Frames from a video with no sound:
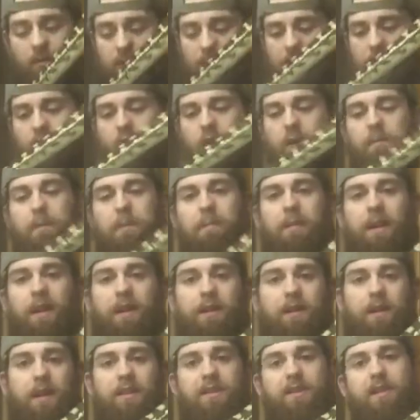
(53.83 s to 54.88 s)
of my carpet
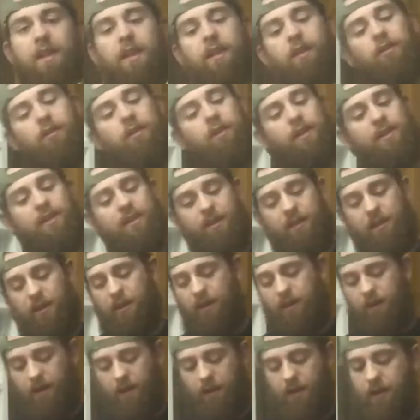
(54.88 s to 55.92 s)
pythons, Icarus
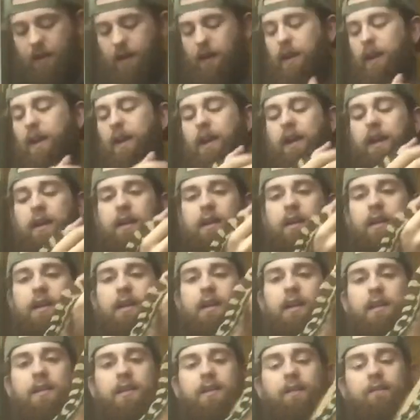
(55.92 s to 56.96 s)
and he
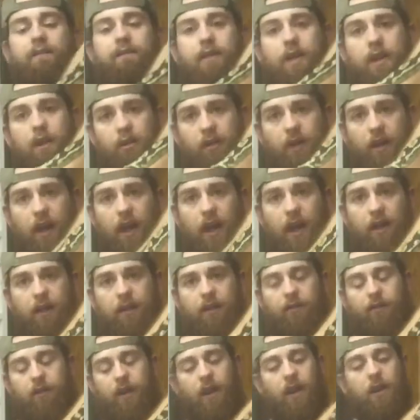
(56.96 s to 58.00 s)
is a very active
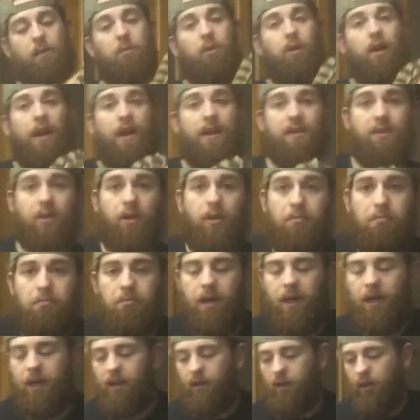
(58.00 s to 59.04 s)
animal, as are
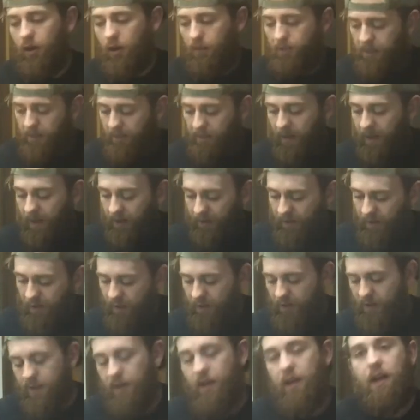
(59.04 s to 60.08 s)
many carpet
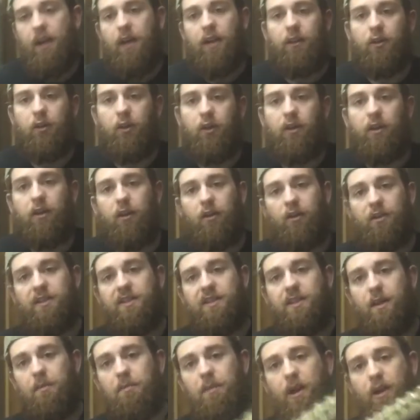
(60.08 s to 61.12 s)
pythons. They are
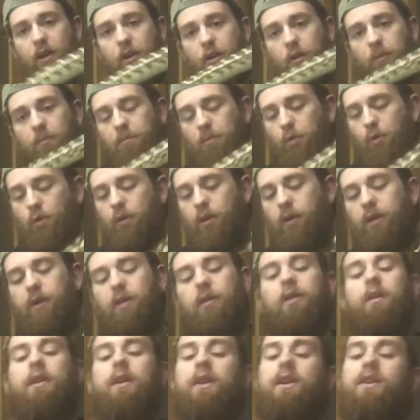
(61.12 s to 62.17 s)
semi-arboreal,
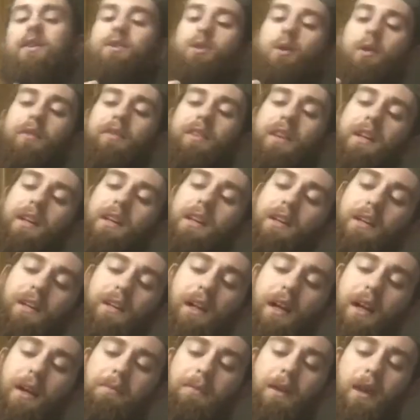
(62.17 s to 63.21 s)
so if they can
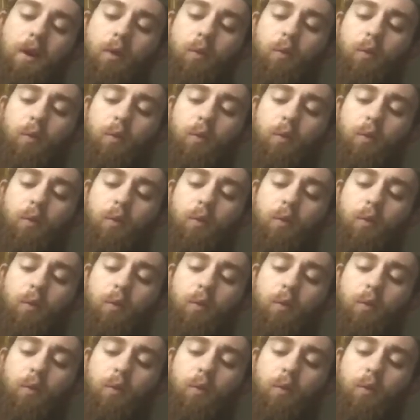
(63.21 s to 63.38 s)
climb, they